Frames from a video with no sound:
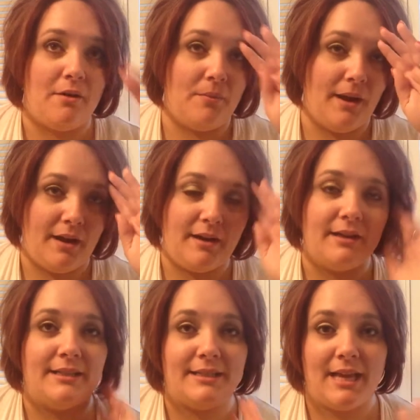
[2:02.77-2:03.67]
where
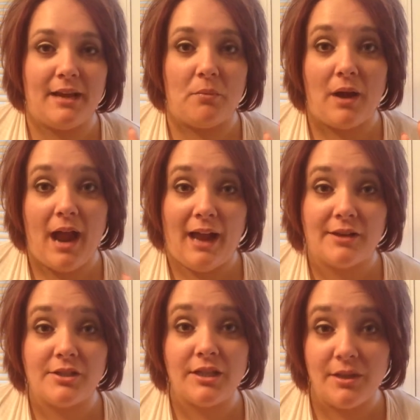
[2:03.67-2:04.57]
it's like we're
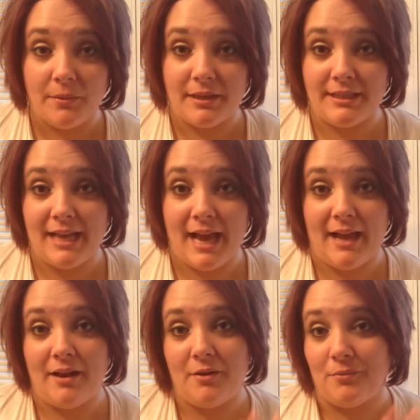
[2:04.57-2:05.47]
actually going to
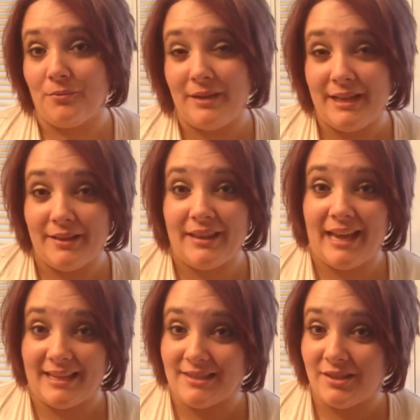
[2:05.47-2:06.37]
get real
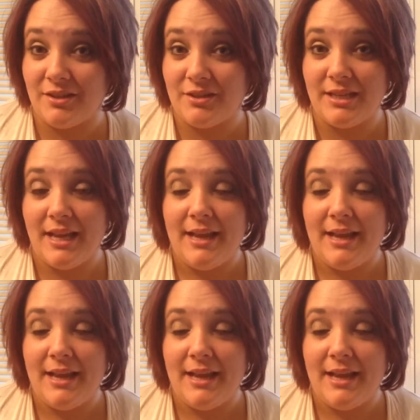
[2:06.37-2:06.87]
answers.